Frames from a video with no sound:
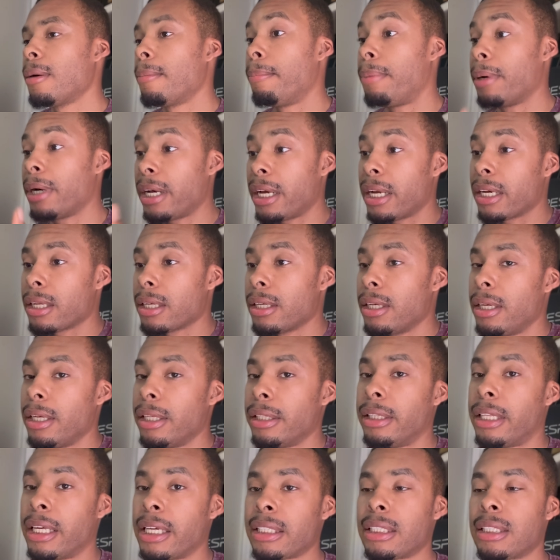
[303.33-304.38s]
But
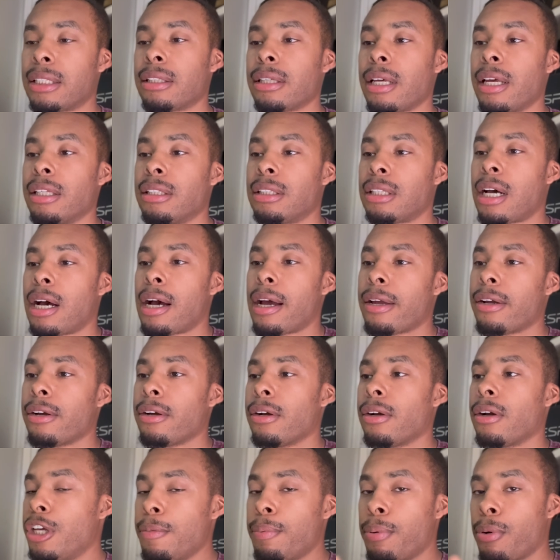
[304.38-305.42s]
this
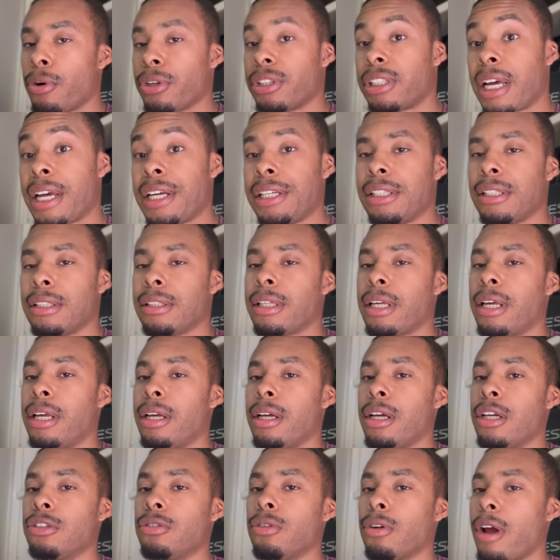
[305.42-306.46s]
entire deportation
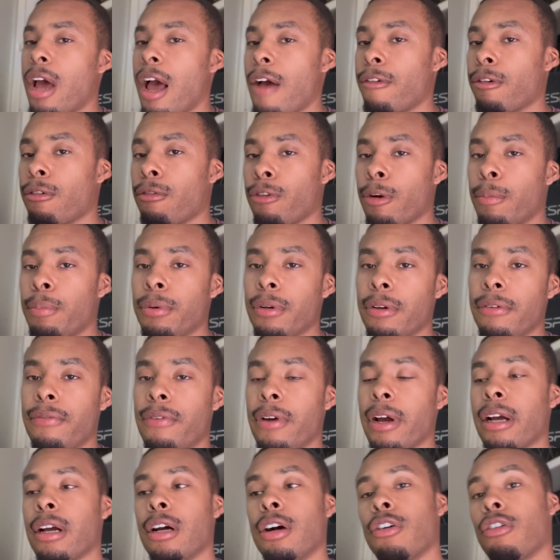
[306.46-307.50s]
thing is going to have a ripple
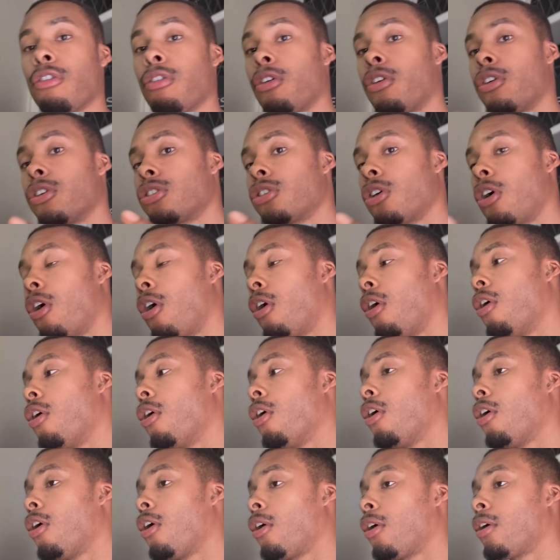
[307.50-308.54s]
effect across
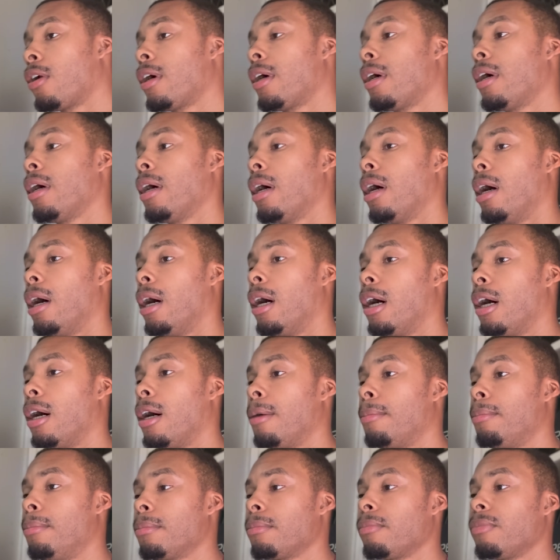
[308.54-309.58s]
all
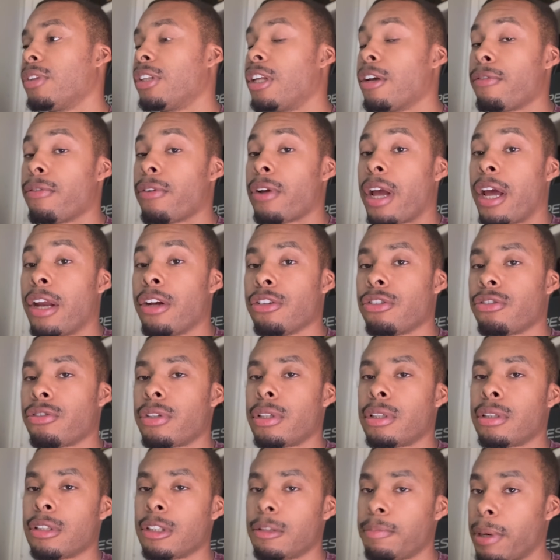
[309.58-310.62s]
different
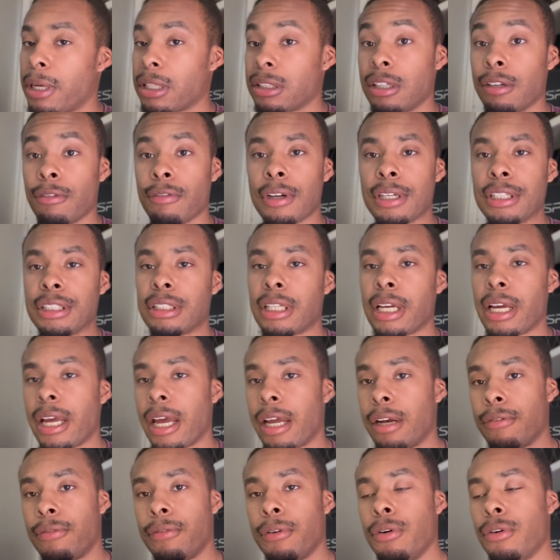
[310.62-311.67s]
industries, especially real estate
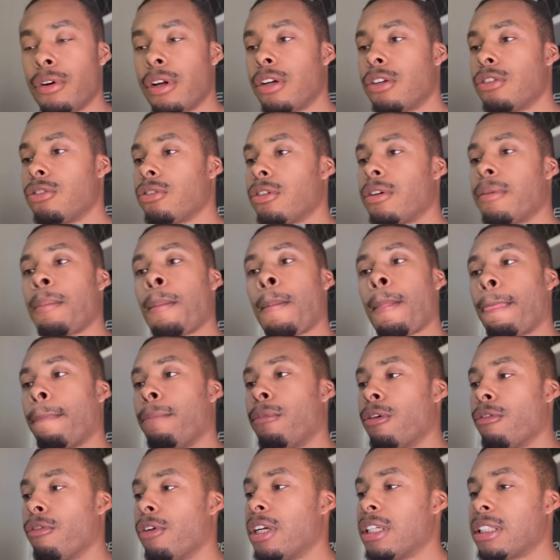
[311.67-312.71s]
and the food industry.
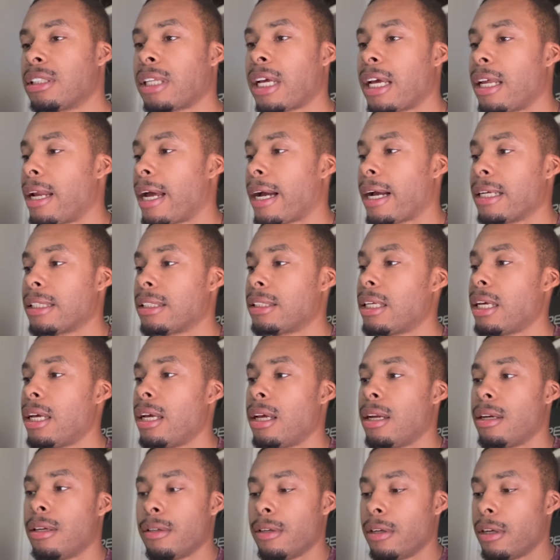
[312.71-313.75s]
With real estate, like I said,